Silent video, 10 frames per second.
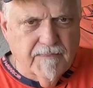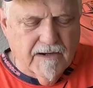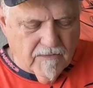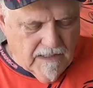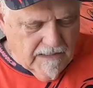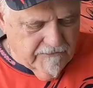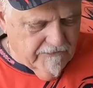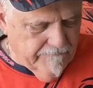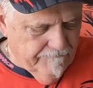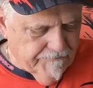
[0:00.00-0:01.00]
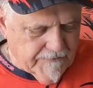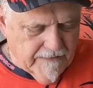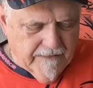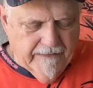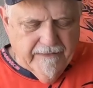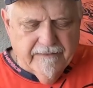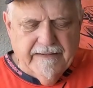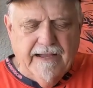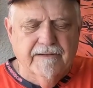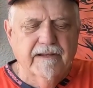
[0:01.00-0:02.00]
my rods,
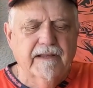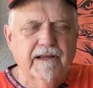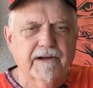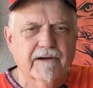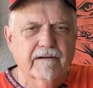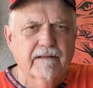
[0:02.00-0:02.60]
down in here,